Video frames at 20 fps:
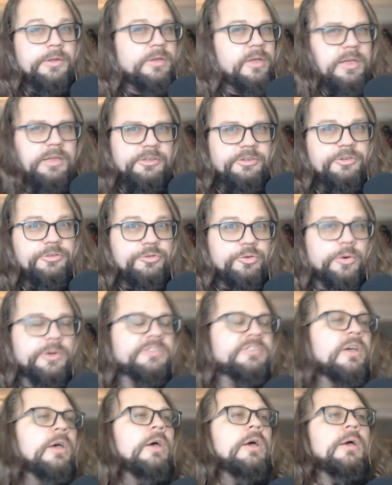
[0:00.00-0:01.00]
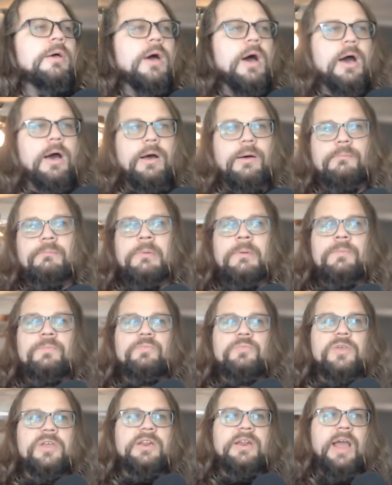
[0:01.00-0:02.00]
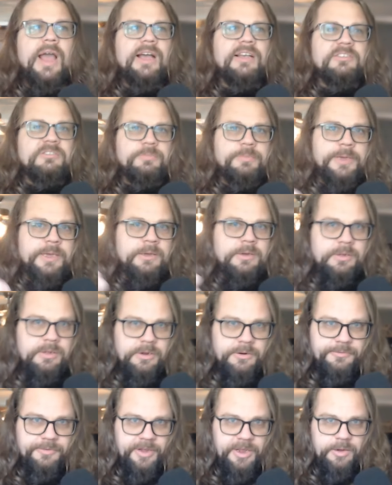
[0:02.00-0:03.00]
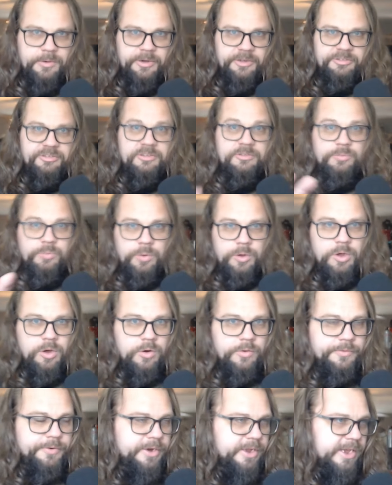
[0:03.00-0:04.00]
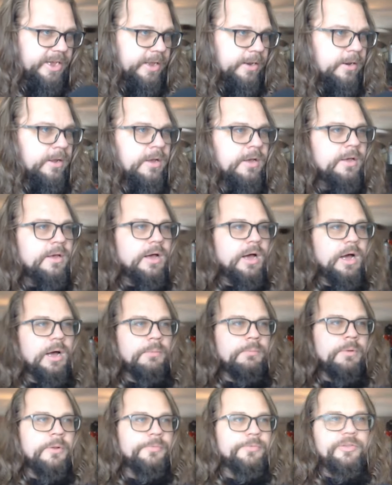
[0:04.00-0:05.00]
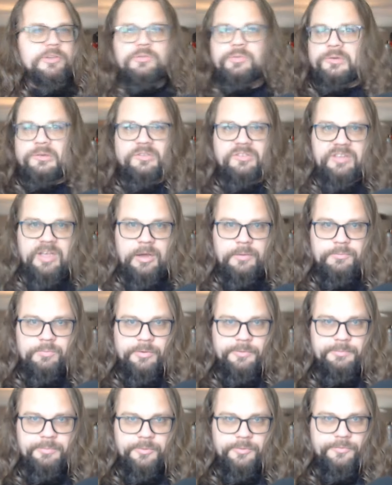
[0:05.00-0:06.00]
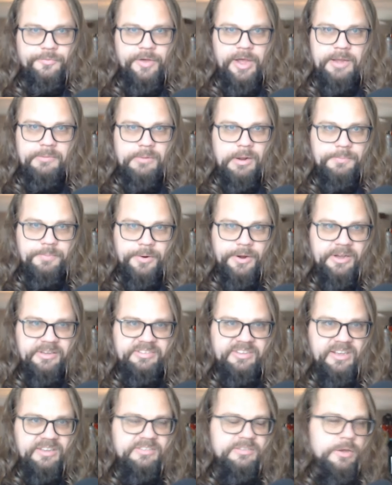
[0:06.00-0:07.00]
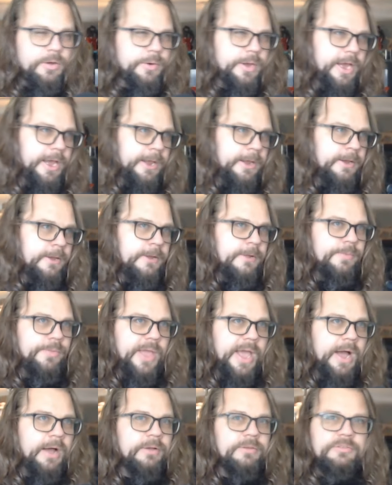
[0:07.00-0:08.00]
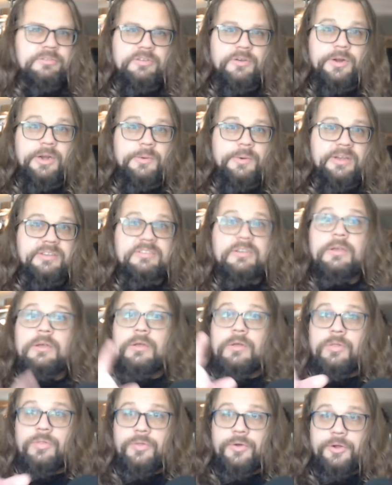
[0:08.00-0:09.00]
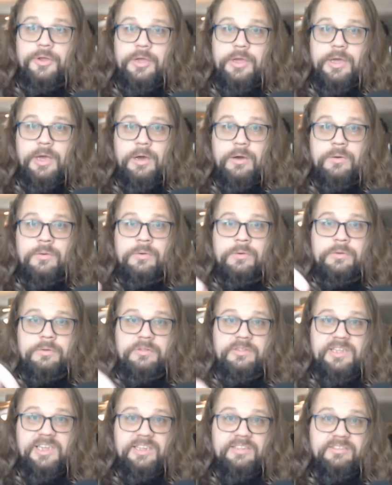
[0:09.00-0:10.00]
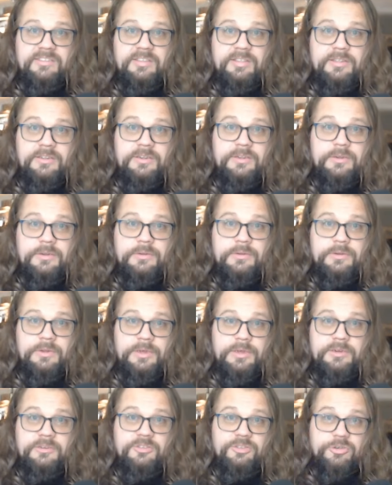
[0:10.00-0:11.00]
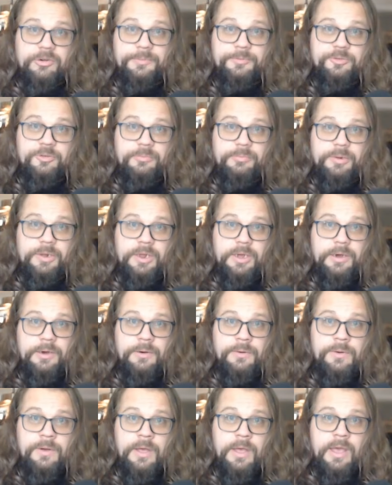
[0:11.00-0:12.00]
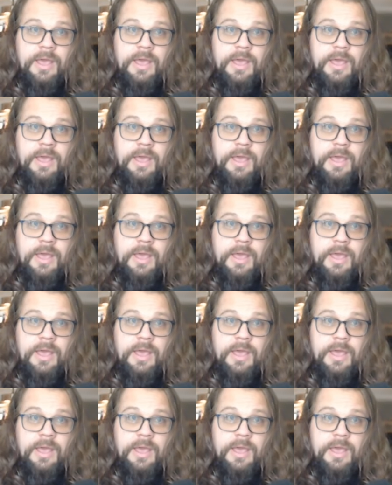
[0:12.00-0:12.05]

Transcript: Your choice. Then ask me clarifying questions. We'll go over it again. This will just help refine my process. Okay? Yeah. So anyways, there you go. Deets in the description below.